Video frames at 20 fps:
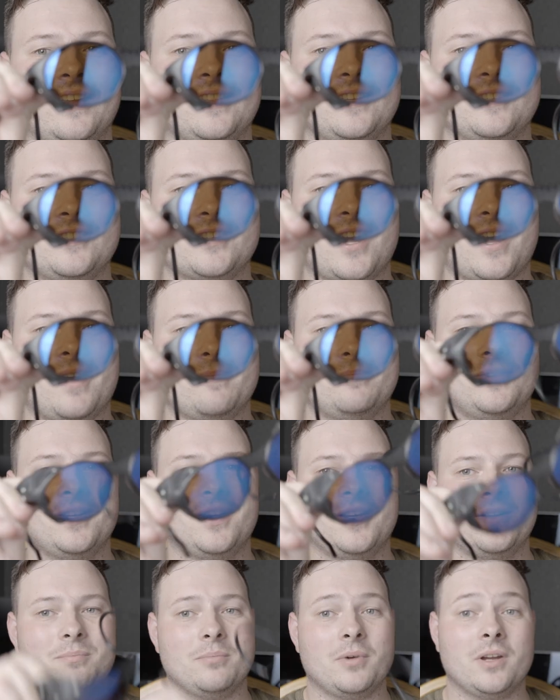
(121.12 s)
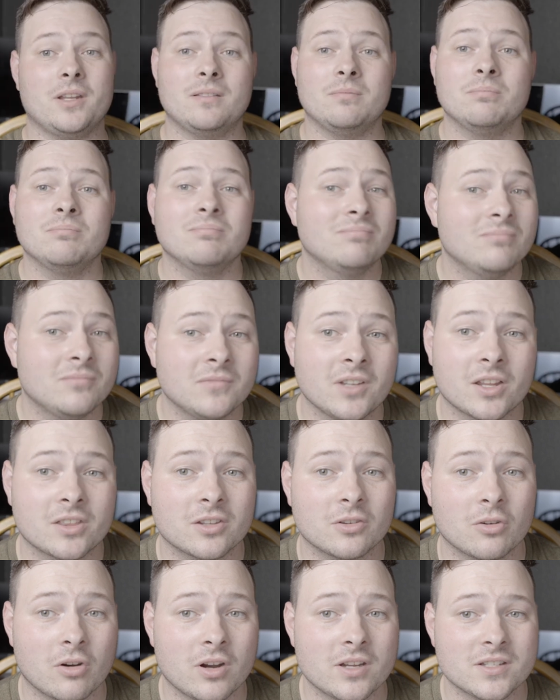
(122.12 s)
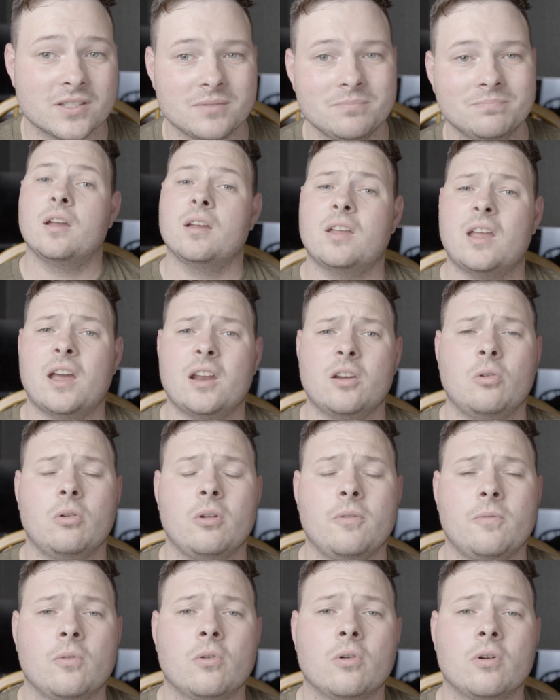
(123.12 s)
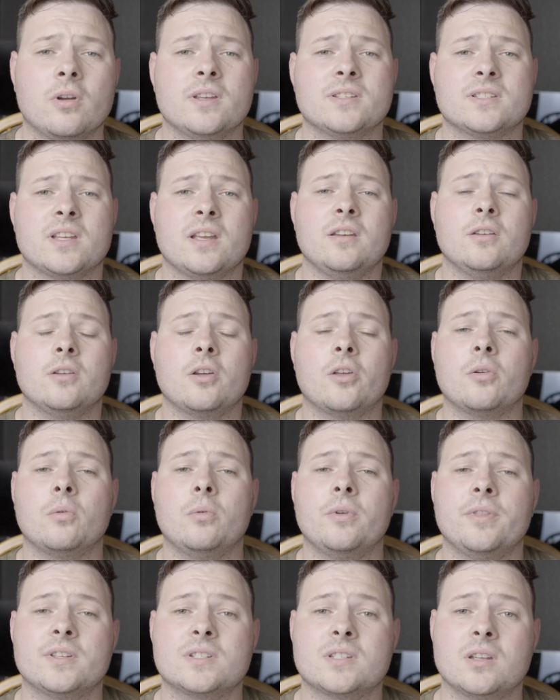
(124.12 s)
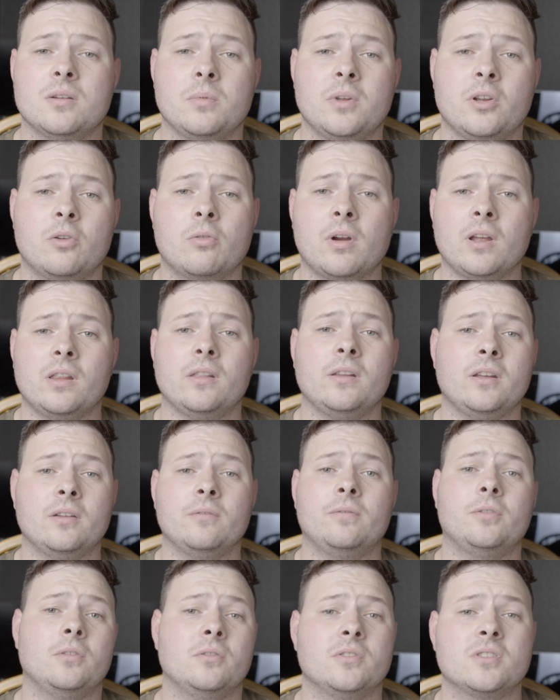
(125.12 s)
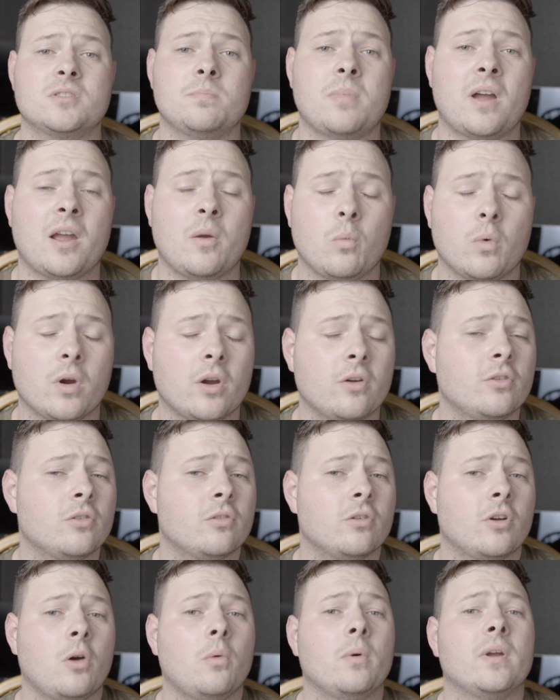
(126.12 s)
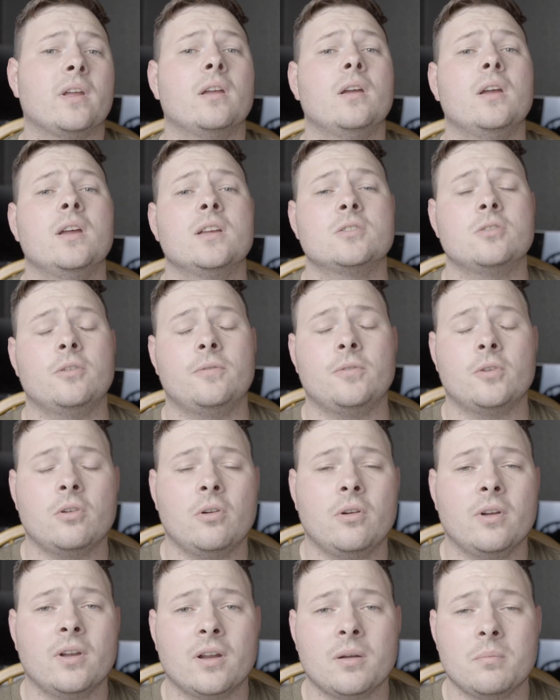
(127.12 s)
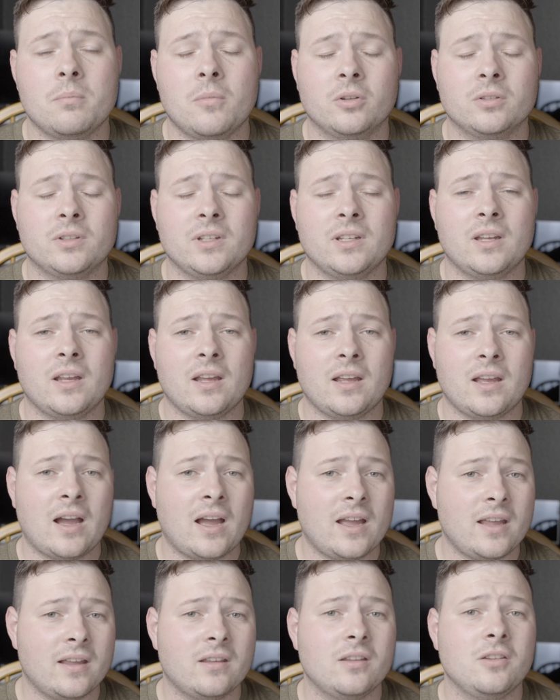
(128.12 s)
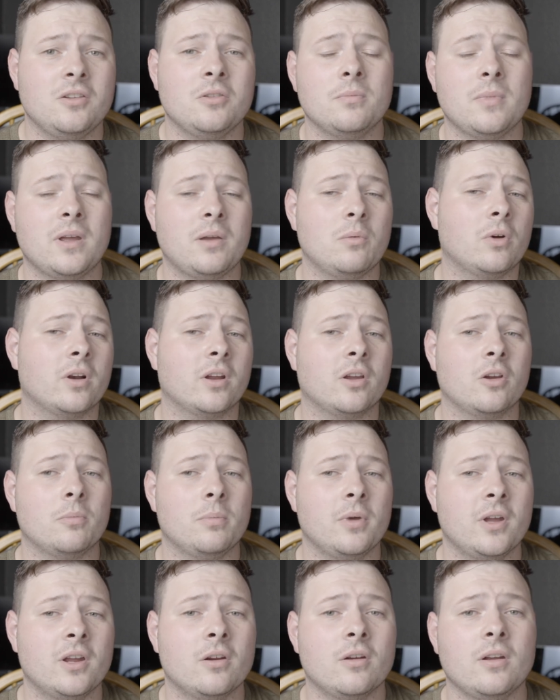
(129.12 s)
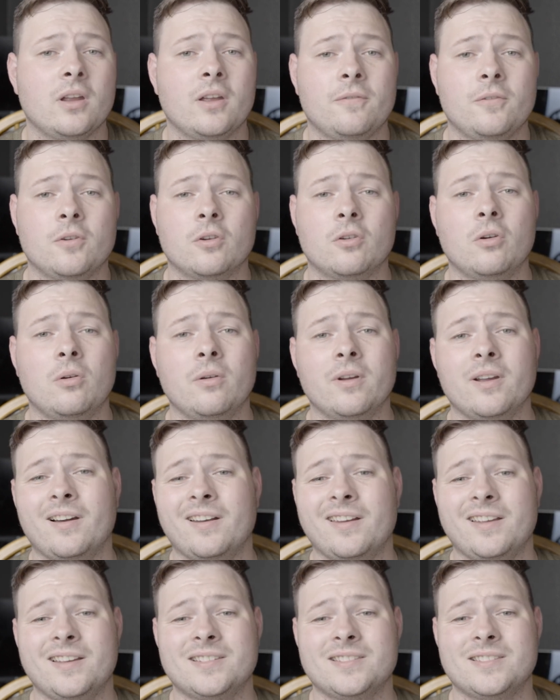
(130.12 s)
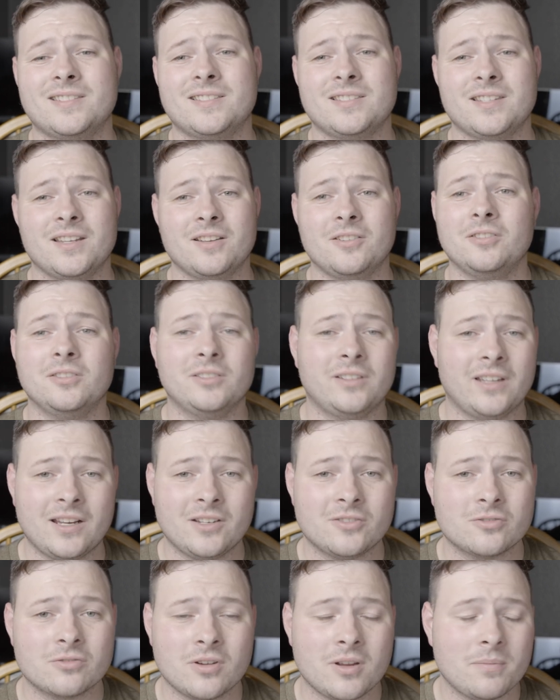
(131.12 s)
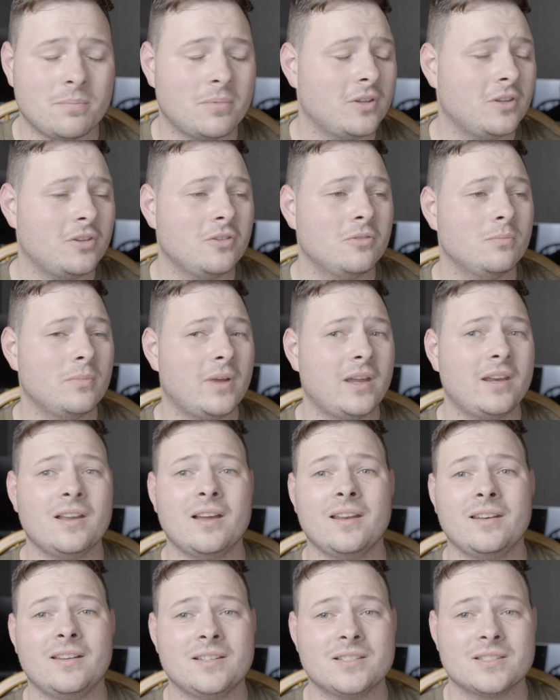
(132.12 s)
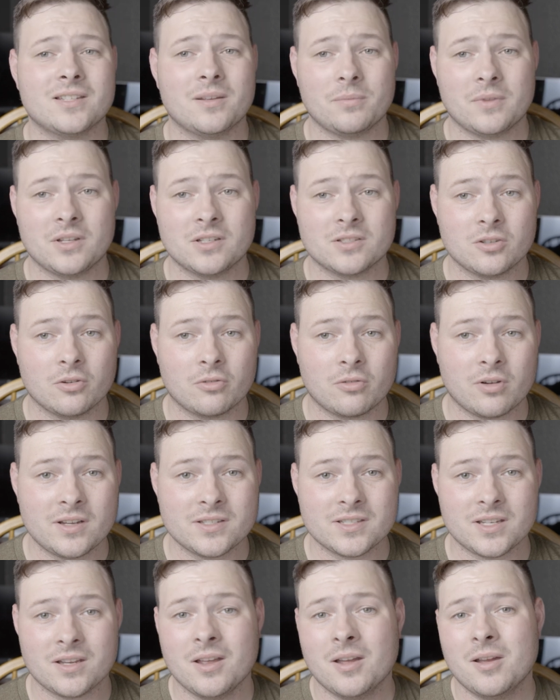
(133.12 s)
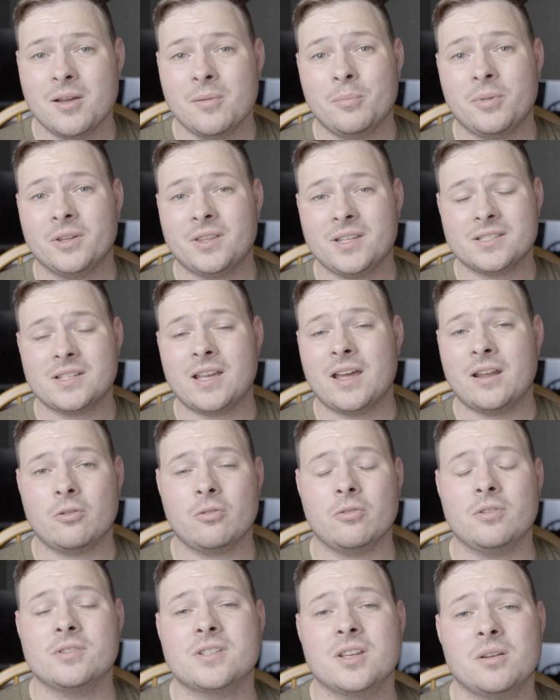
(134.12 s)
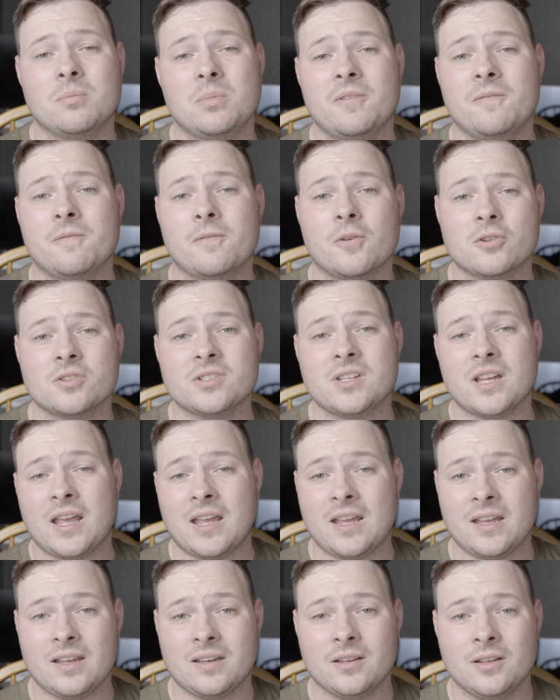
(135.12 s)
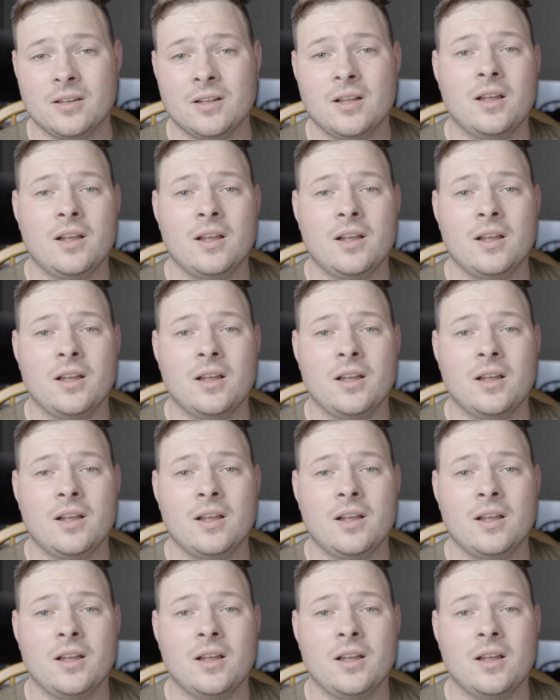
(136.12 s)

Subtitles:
the job done, but nothing crazy. Category 4 is another one that's going to be greatly influenced by where you're going. So if you're going on a multi-day hike, you may want to go bigger. If you're going on a single day trip, you may not need something so crazy. But this category is going to be first aid.